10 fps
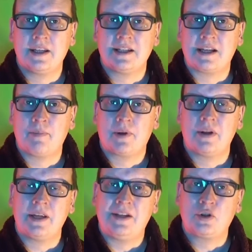is that because
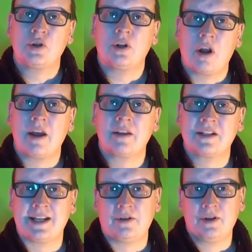he doesn't like the
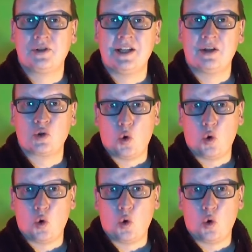technology that's